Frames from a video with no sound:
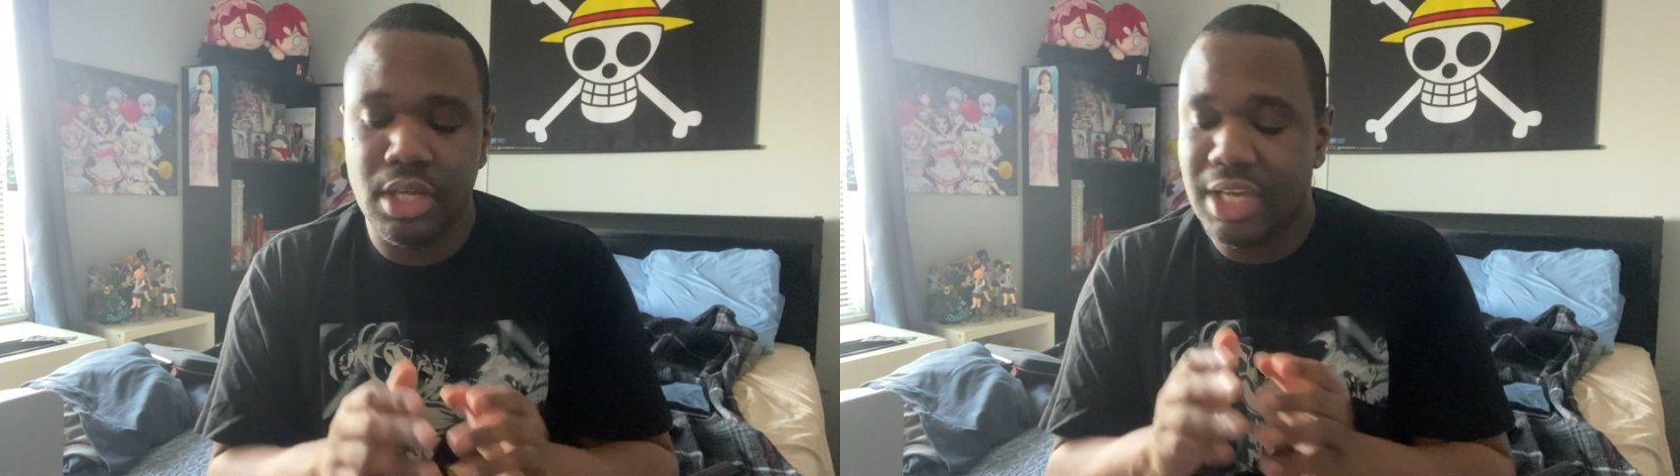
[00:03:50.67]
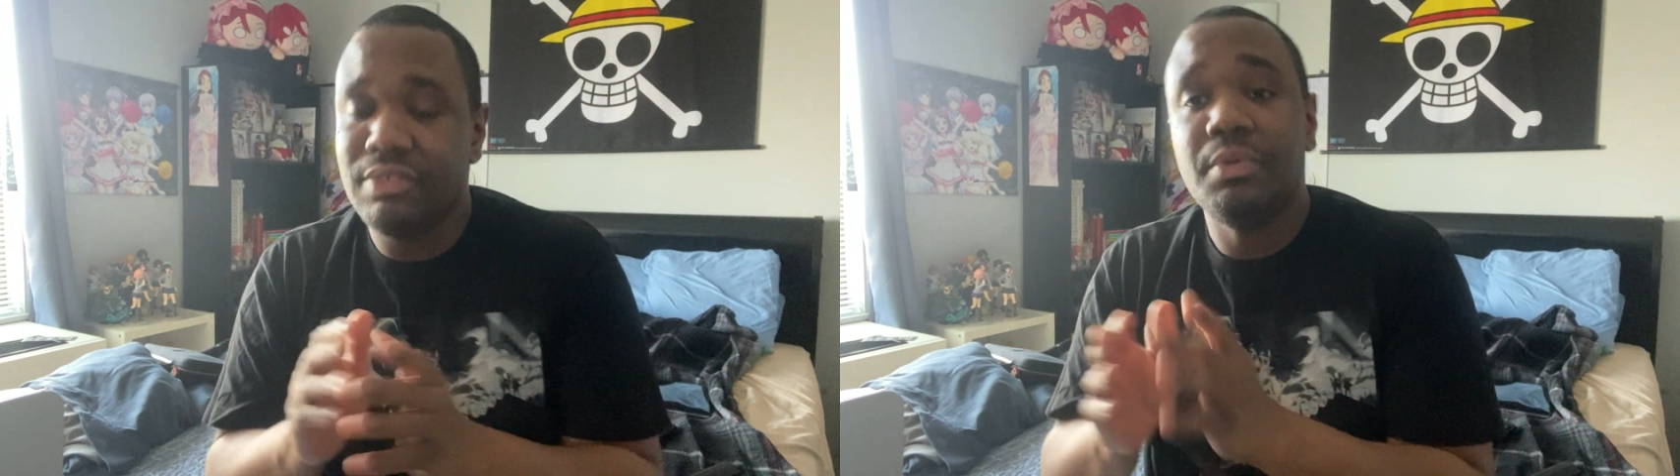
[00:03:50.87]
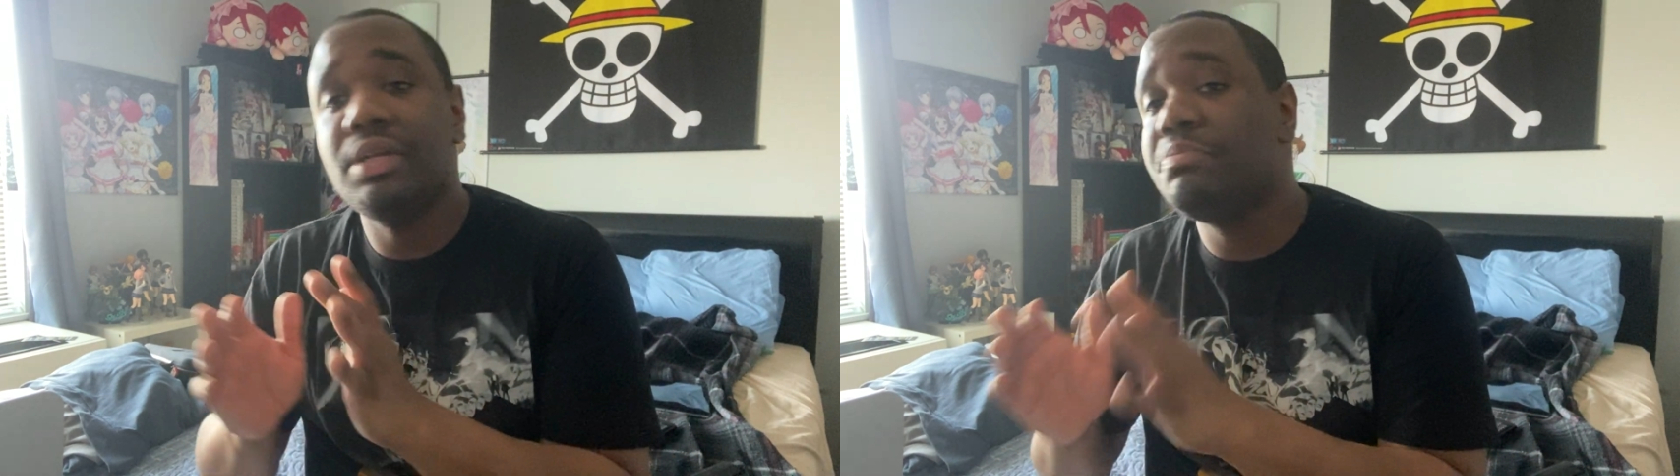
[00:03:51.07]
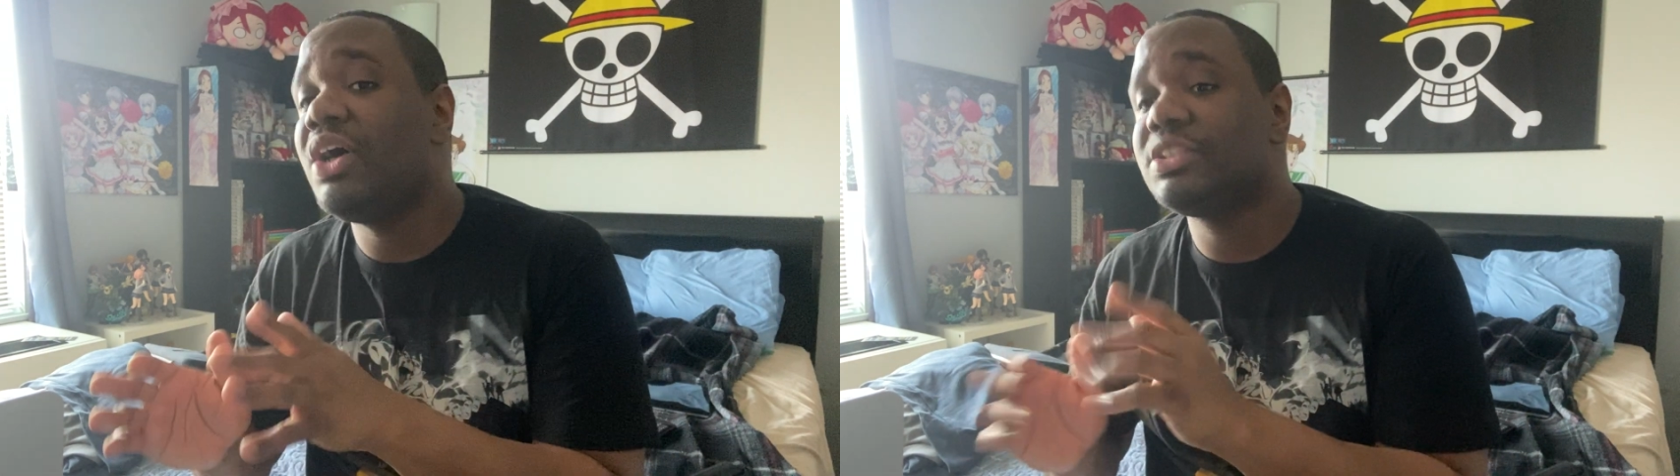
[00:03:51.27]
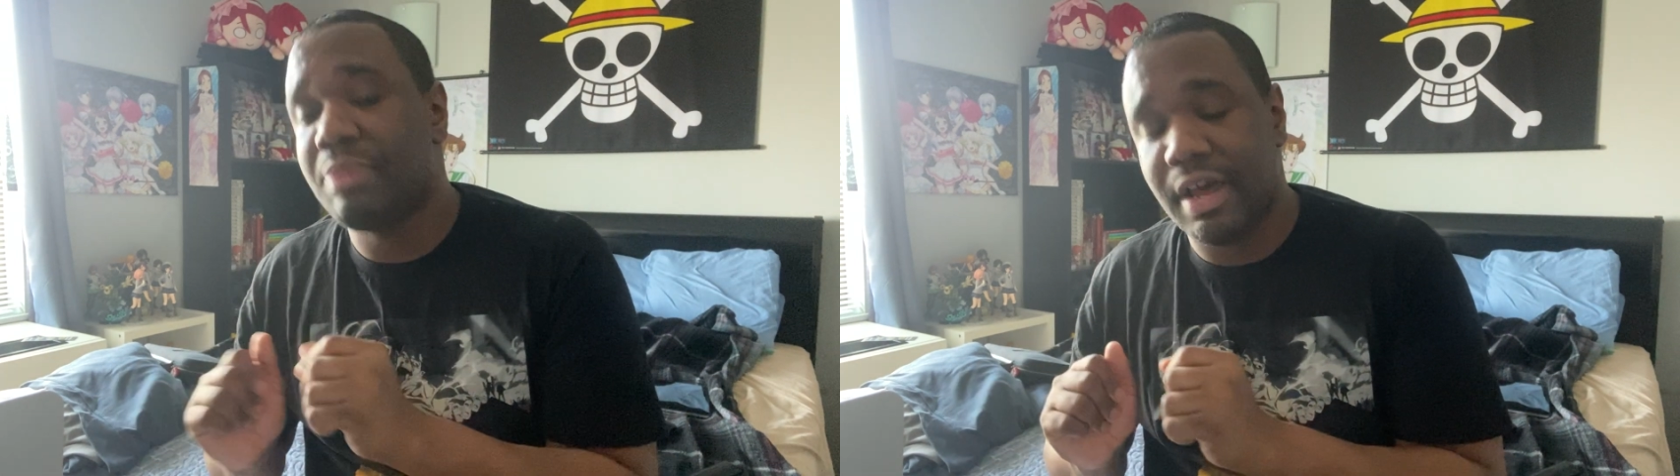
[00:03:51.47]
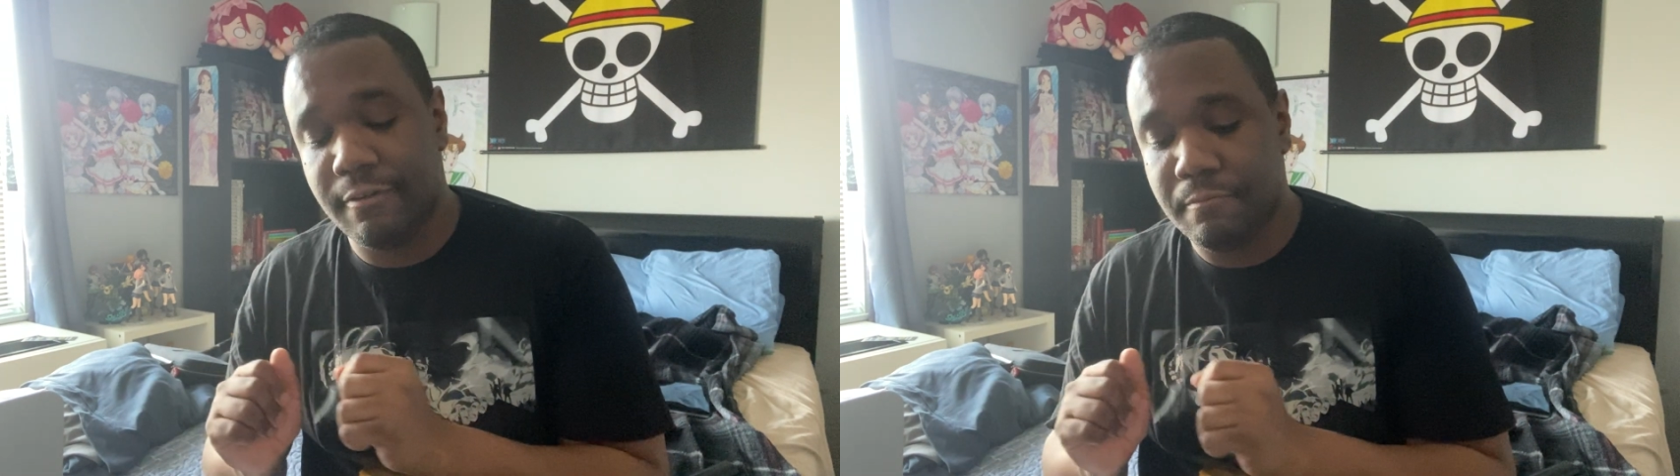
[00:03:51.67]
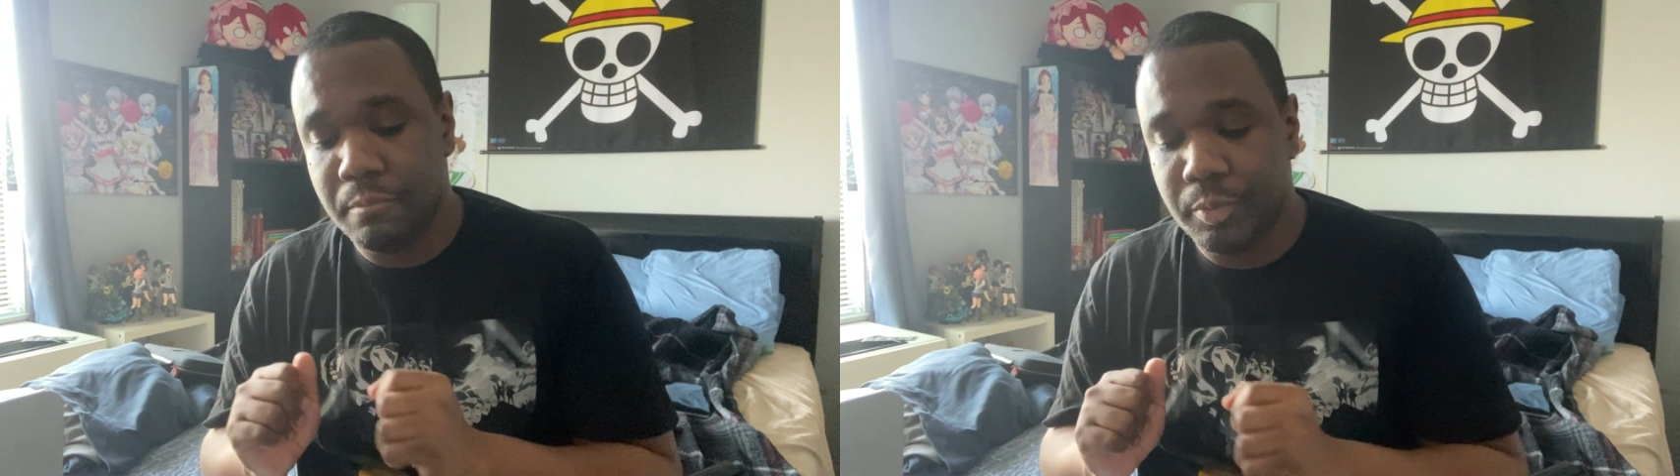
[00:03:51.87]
even in a boss battle,